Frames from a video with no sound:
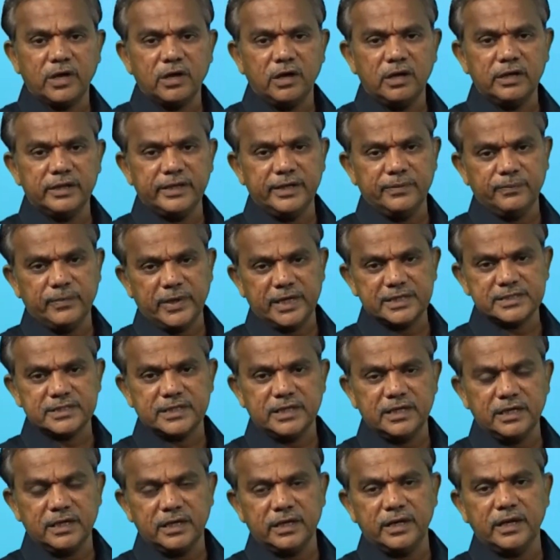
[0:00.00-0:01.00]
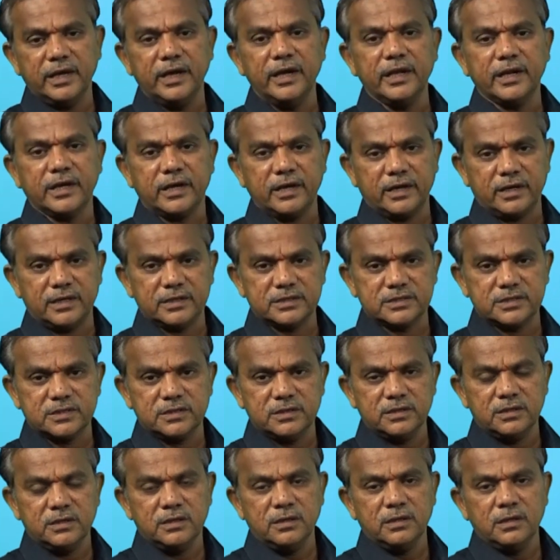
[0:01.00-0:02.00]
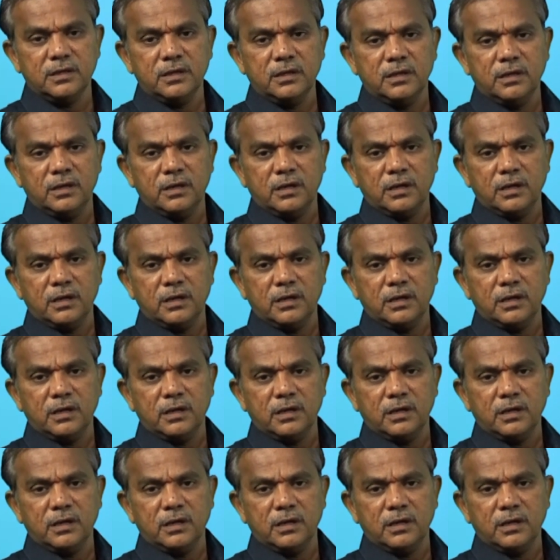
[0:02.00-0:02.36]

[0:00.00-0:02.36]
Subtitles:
and we call them as the air currents.